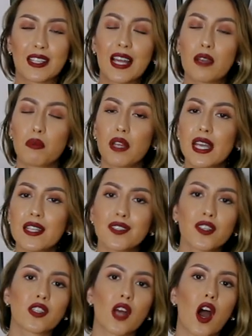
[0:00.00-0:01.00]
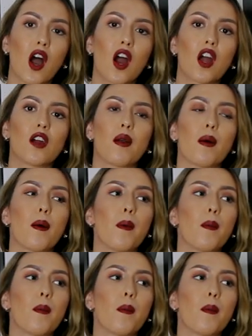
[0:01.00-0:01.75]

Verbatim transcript: Like blazers are